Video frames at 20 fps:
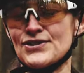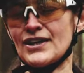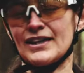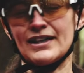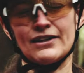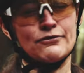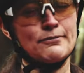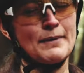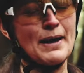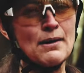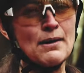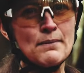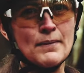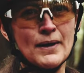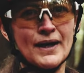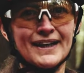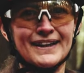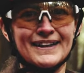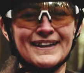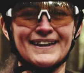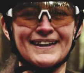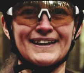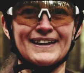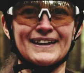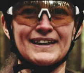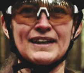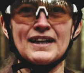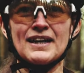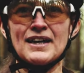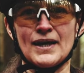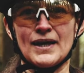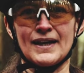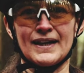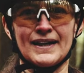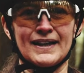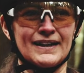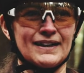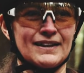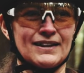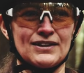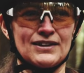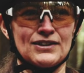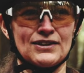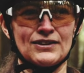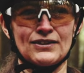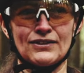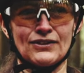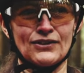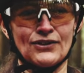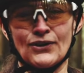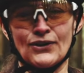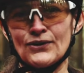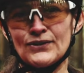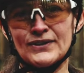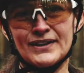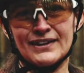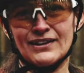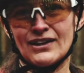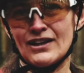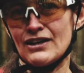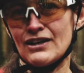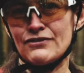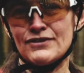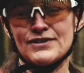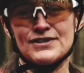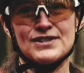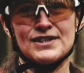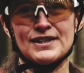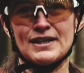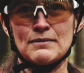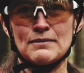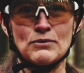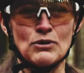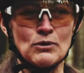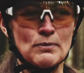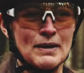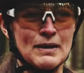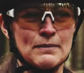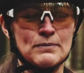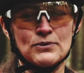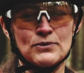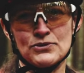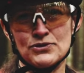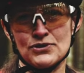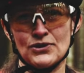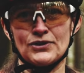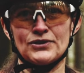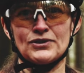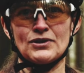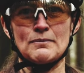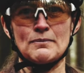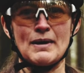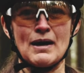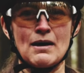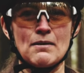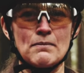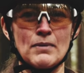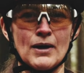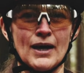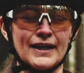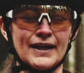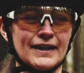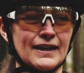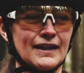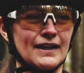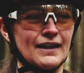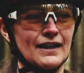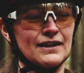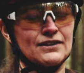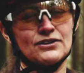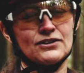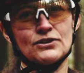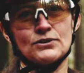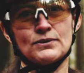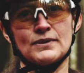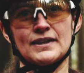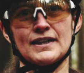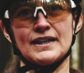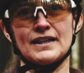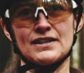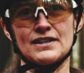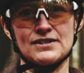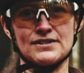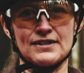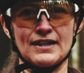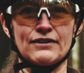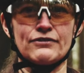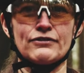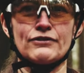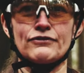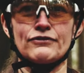I love mountain biking. My goal in life is to get more people stoked on mountain biking and to do it in a safe